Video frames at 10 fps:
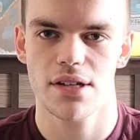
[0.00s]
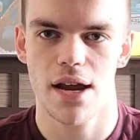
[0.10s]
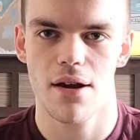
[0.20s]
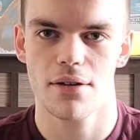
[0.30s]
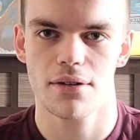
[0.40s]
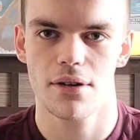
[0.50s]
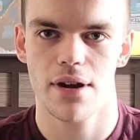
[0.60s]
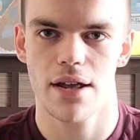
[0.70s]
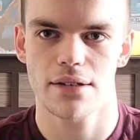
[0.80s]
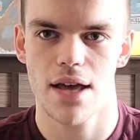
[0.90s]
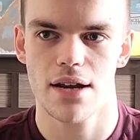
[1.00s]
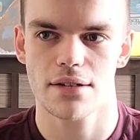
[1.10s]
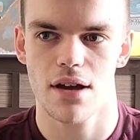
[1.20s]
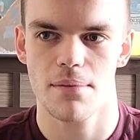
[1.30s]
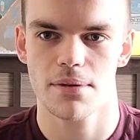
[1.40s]
character and
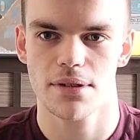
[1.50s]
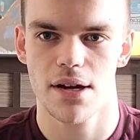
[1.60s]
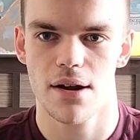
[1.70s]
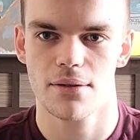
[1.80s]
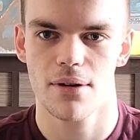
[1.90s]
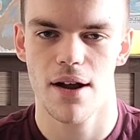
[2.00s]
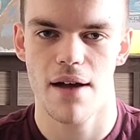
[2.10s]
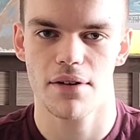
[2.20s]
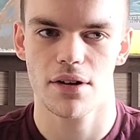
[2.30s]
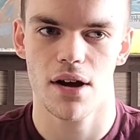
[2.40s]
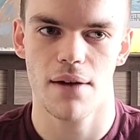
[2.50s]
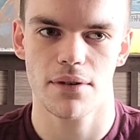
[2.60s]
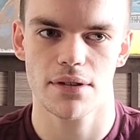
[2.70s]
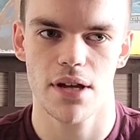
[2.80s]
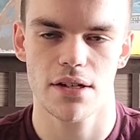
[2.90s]
Dennis Hopper's character are having a
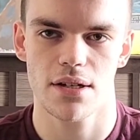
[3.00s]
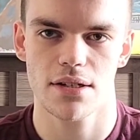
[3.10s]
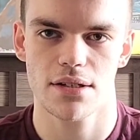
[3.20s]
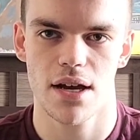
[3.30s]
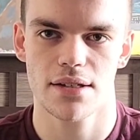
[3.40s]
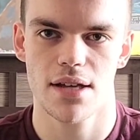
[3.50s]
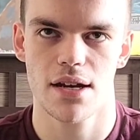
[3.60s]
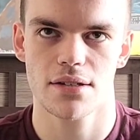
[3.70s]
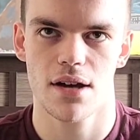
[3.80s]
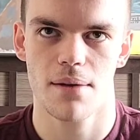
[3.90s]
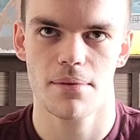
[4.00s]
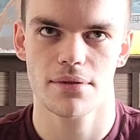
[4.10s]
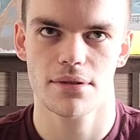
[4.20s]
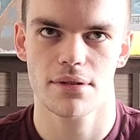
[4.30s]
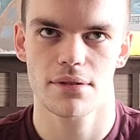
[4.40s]
conversation inside Dennis
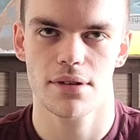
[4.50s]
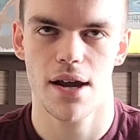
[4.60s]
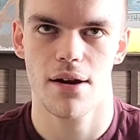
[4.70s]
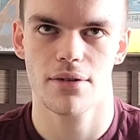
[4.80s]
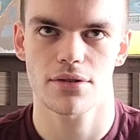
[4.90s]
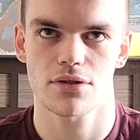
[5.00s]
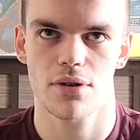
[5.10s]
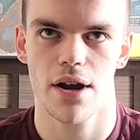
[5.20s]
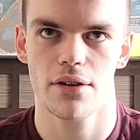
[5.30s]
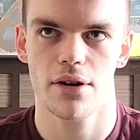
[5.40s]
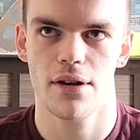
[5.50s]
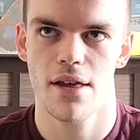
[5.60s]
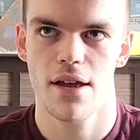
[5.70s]
Hopper's character's trailer